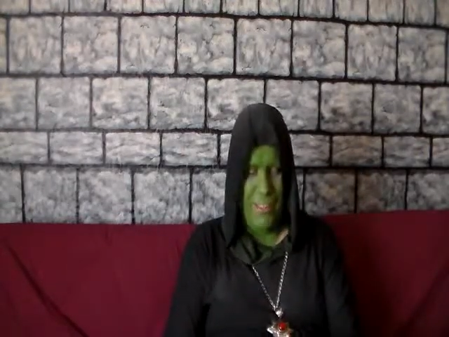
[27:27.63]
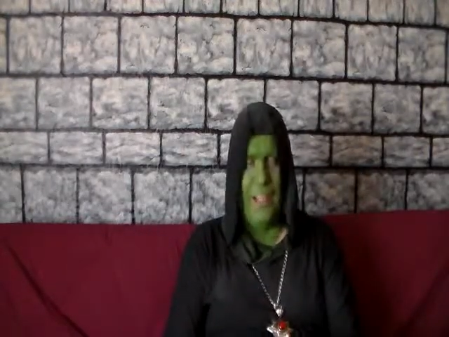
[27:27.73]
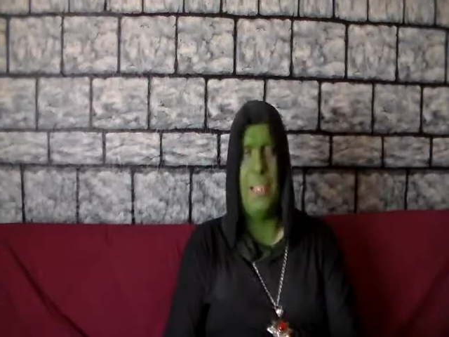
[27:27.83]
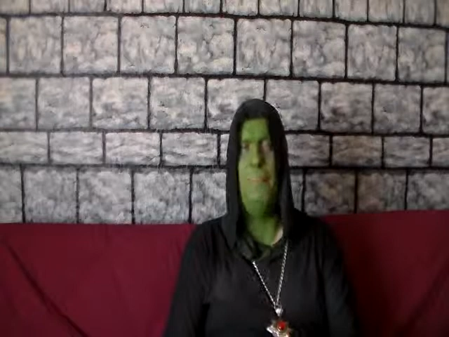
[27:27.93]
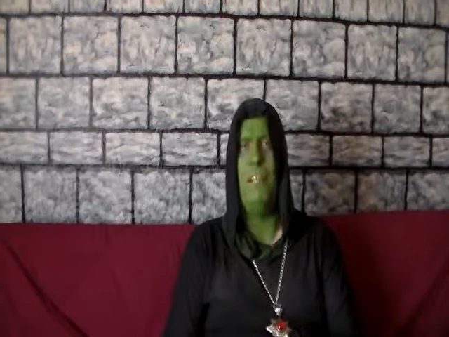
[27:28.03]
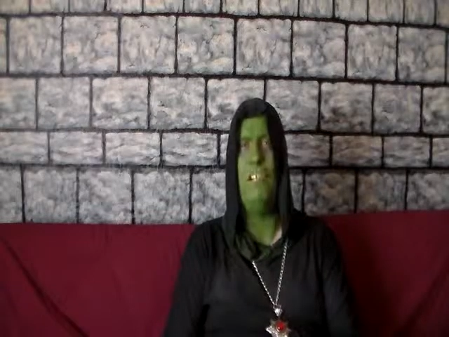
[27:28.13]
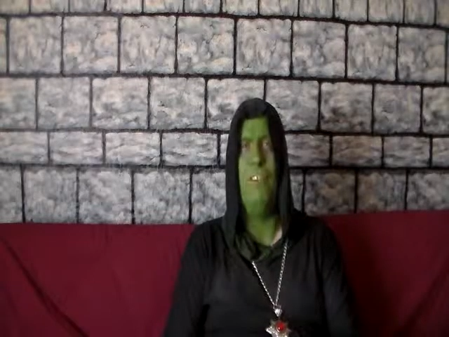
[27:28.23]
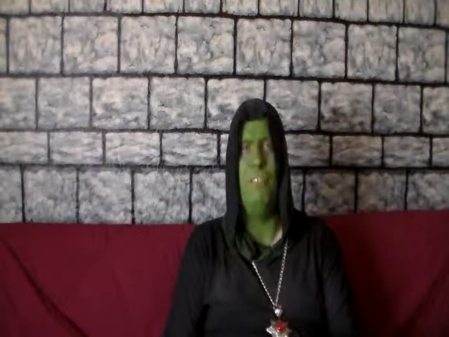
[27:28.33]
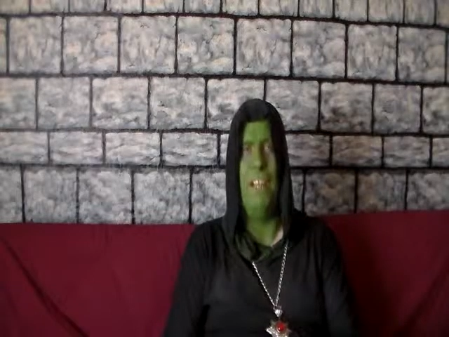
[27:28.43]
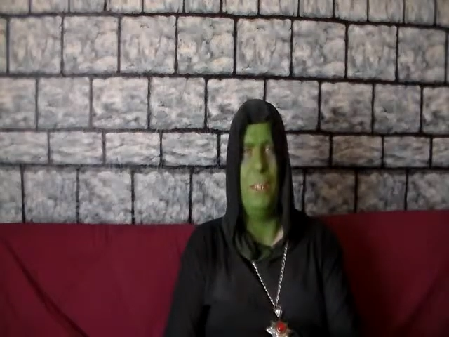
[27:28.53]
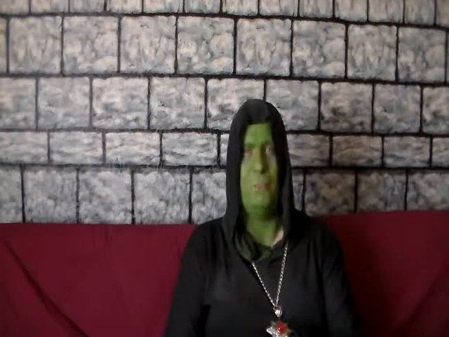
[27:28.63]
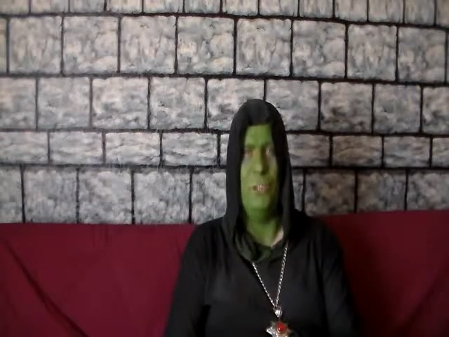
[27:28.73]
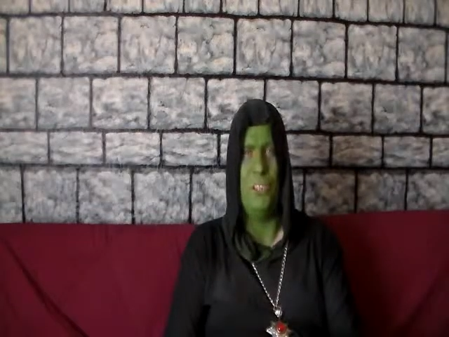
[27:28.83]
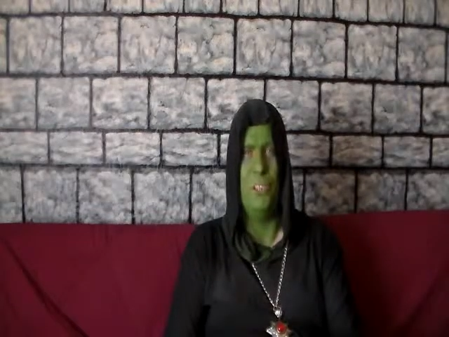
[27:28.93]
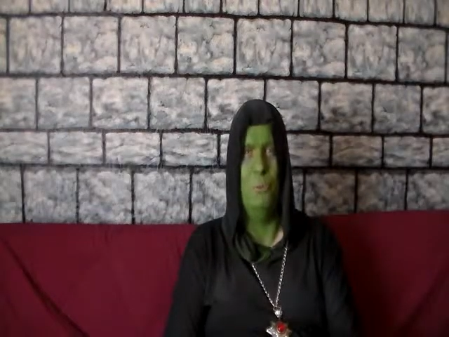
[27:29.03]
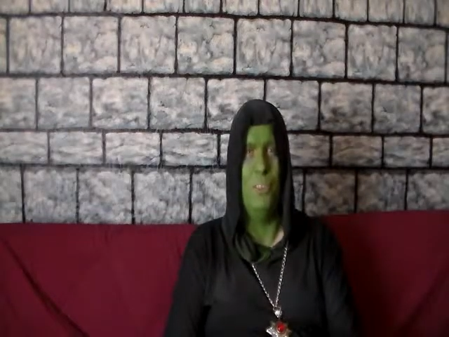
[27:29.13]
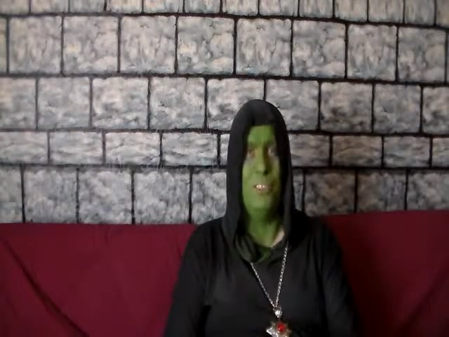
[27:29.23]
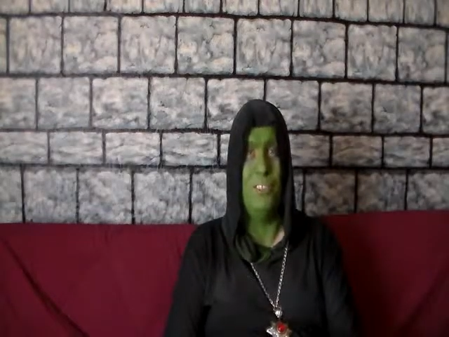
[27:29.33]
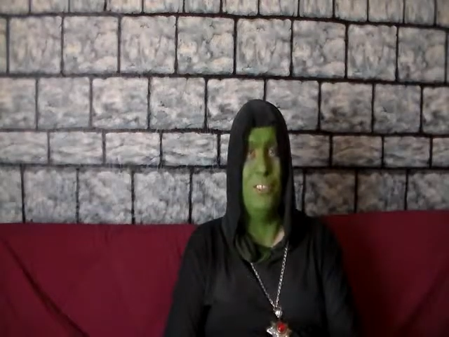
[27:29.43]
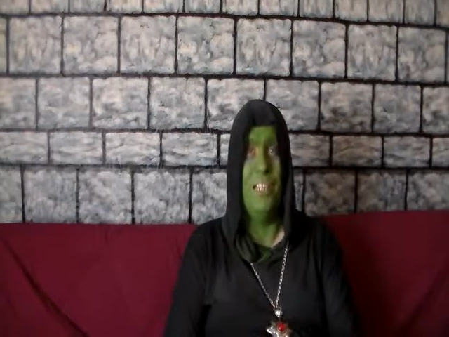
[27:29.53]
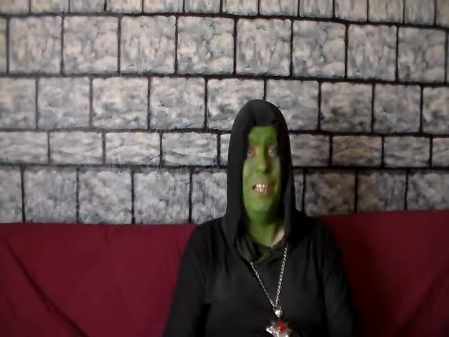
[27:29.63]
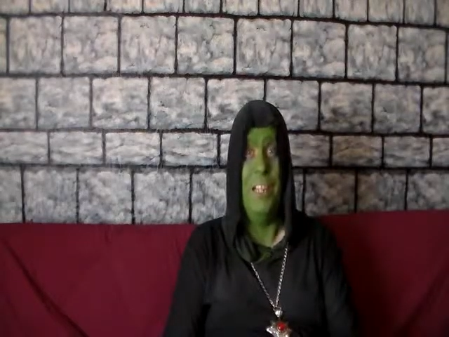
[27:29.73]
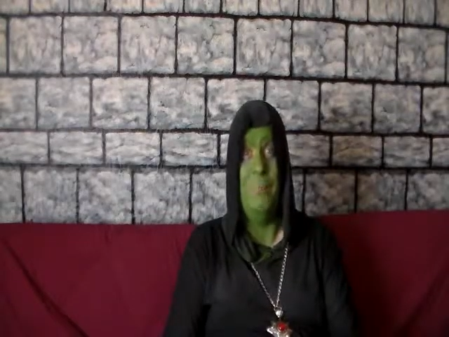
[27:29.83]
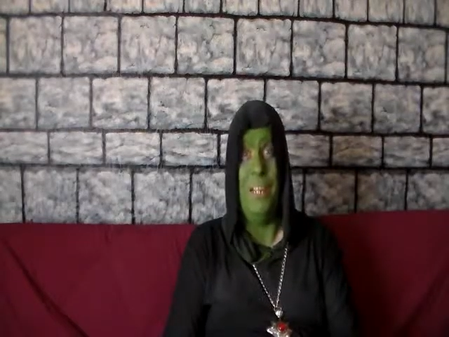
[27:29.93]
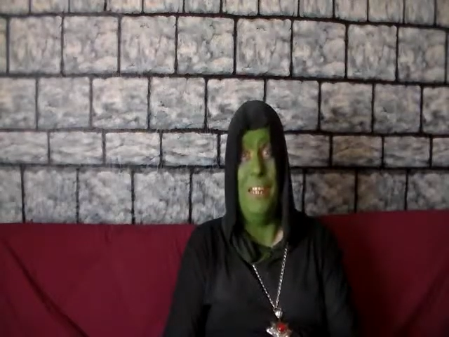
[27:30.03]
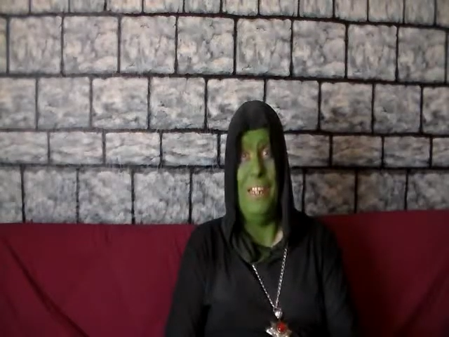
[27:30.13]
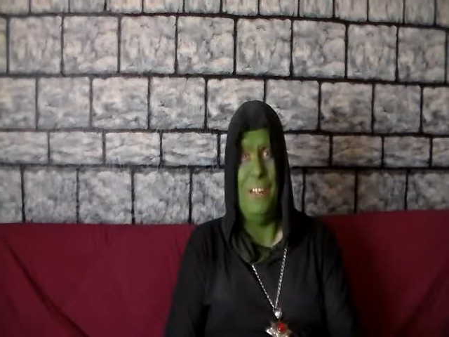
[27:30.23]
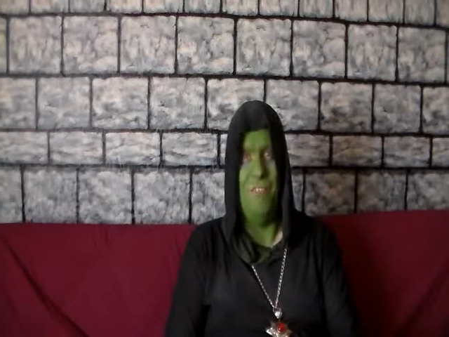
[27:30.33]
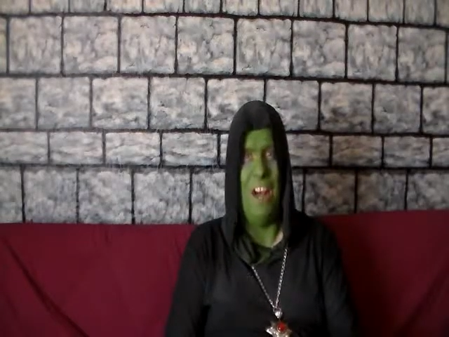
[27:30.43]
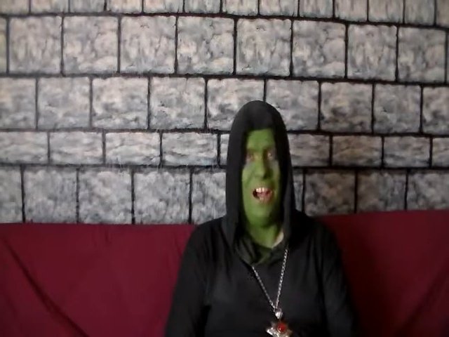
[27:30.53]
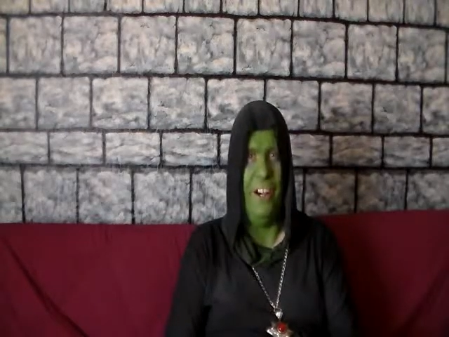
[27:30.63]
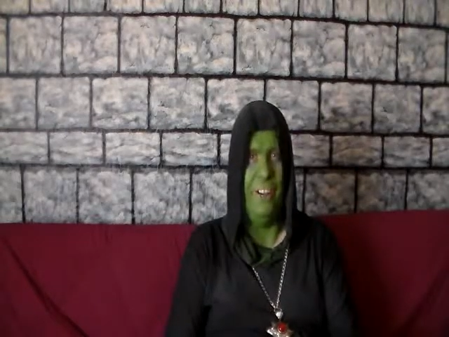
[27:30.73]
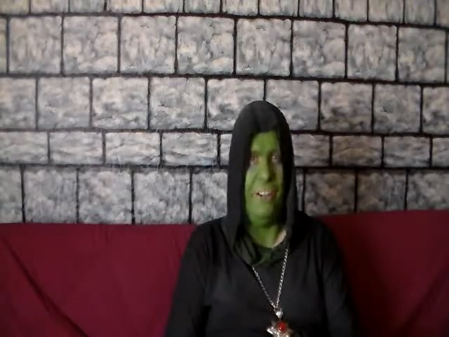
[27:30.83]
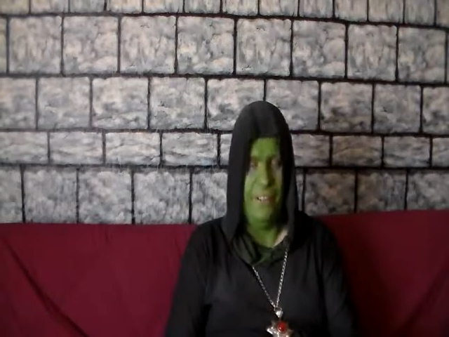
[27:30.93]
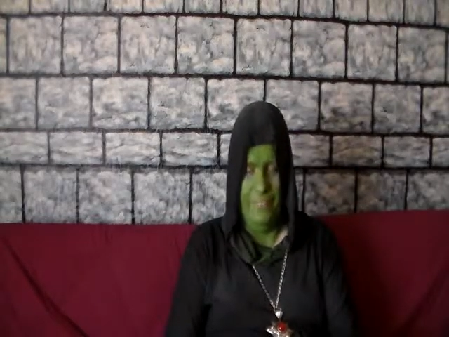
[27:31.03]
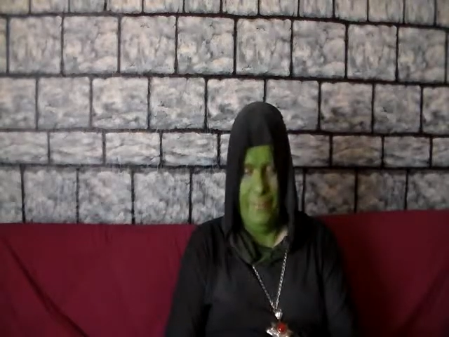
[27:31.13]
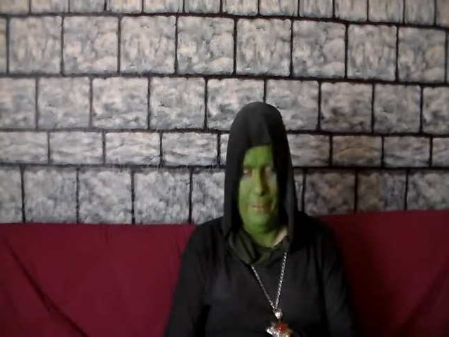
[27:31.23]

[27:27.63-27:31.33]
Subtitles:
That special effects person was immediately fired.